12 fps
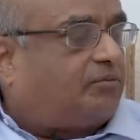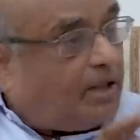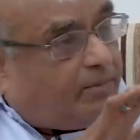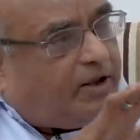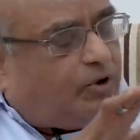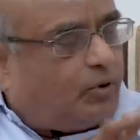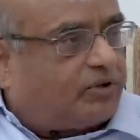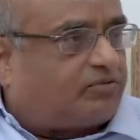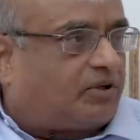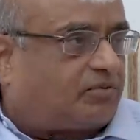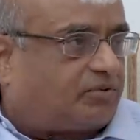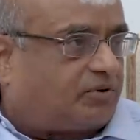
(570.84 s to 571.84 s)
Same in US
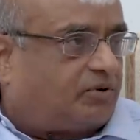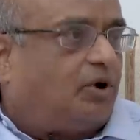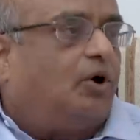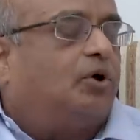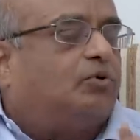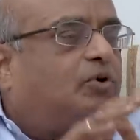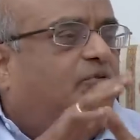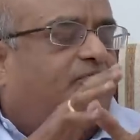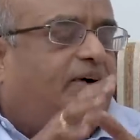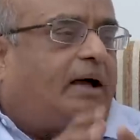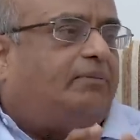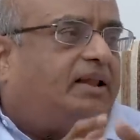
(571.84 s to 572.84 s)
also. Yeah. So
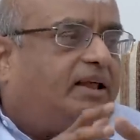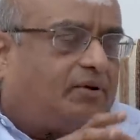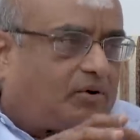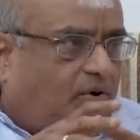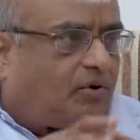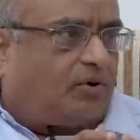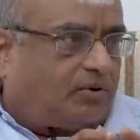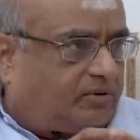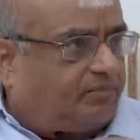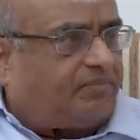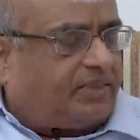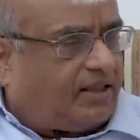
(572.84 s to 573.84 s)
family role
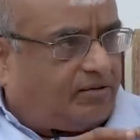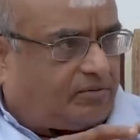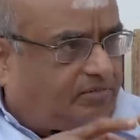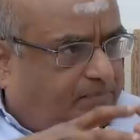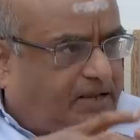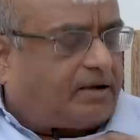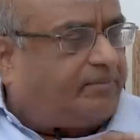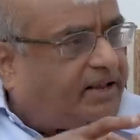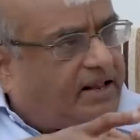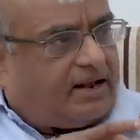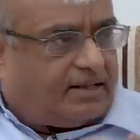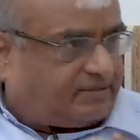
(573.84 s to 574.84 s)
is
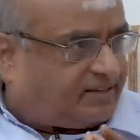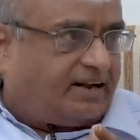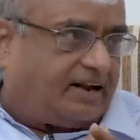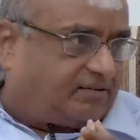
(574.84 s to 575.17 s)
becoming less and